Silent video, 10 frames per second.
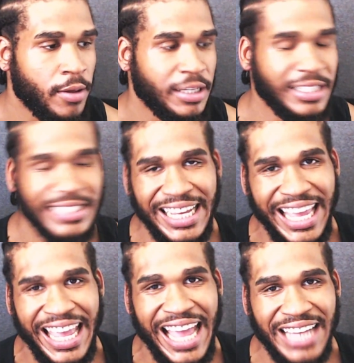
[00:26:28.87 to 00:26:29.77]
Cause I
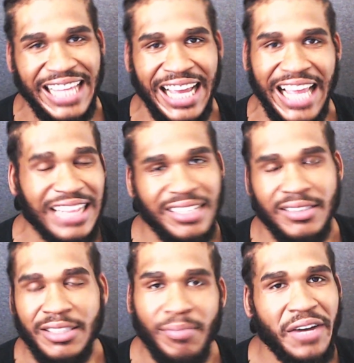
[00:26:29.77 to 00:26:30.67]
can't have like I just
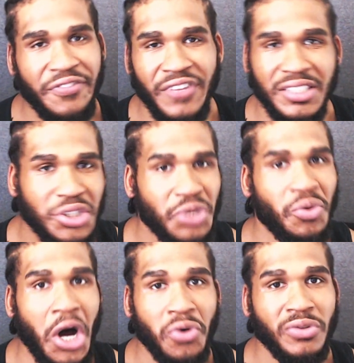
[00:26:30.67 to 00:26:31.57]
them motherfuckers too
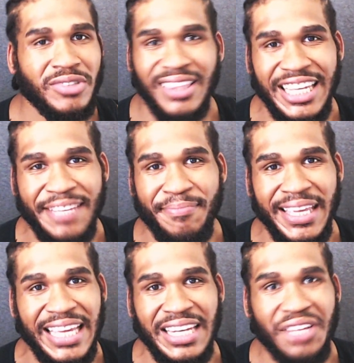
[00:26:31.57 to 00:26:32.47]
old to lead
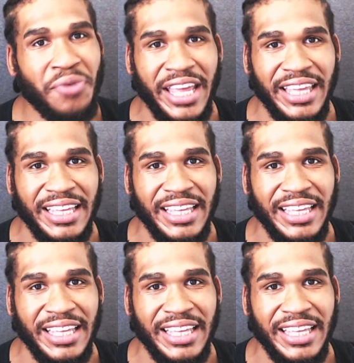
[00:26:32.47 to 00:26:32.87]
me anyway.